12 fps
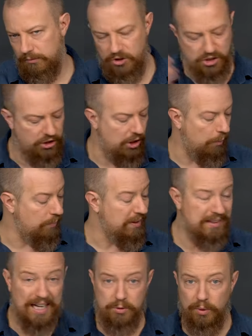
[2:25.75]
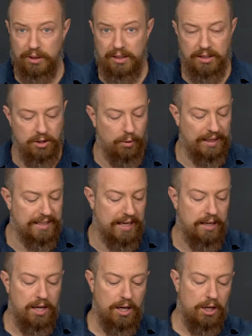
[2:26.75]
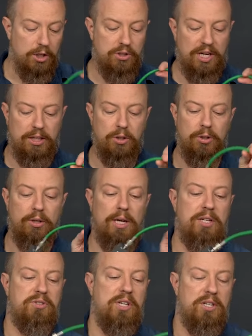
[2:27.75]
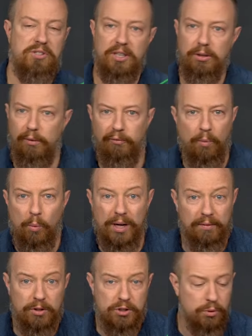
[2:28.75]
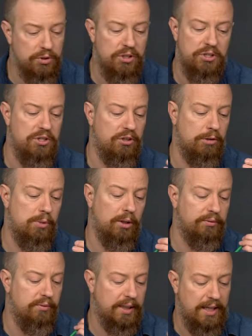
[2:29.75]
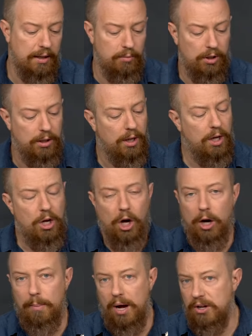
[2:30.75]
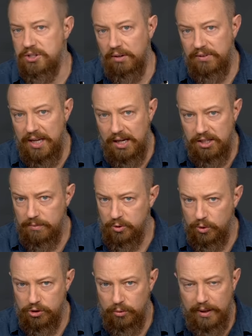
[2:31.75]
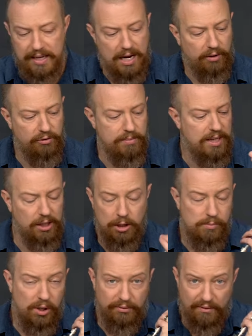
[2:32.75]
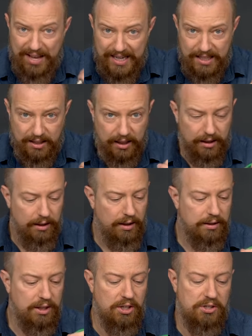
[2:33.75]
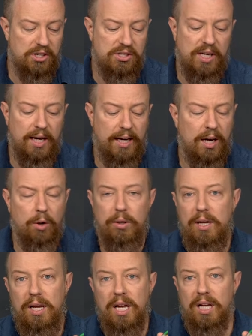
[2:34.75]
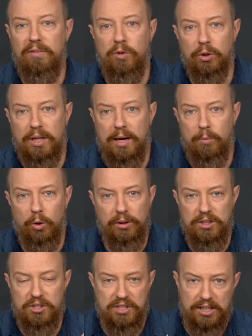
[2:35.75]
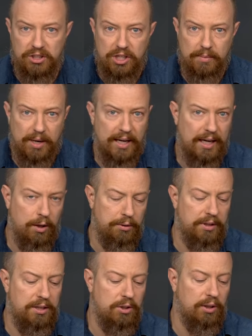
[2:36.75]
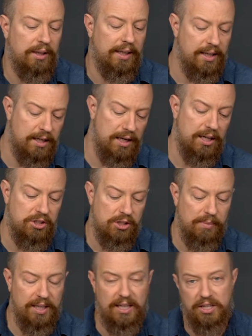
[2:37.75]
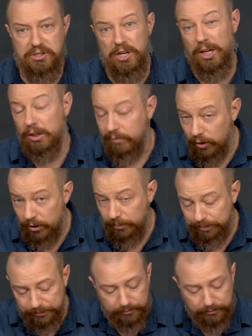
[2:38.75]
just so you know, that's what you need to do. And then you take your S D I signal from whatever the source is. This could be off of a camera. Um, it's off the A T E M switcher right now for me. It could be off of anything that does S D I out. And if your camera only does H D M I out, then you can get an H D M I to S D I converter.